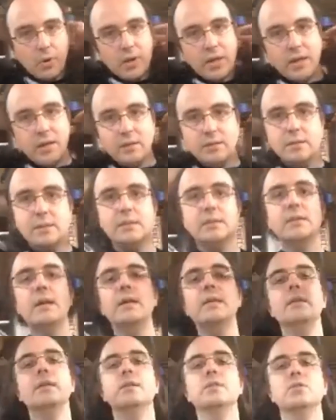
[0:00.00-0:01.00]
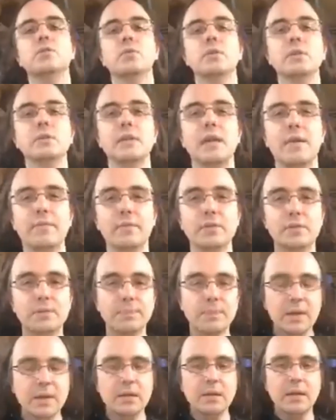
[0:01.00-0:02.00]
here inside the Historic Savage
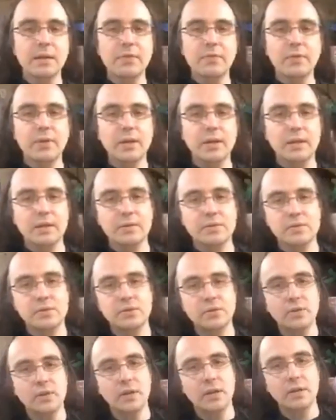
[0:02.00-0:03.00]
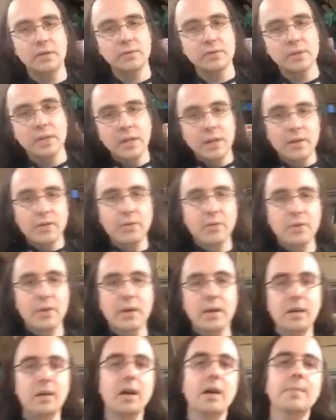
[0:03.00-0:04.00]
Mill at 3 Gear Studios. You
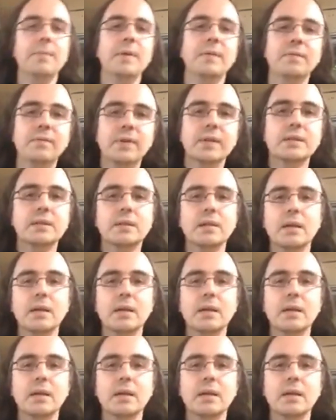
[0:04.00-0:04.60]
can come and visit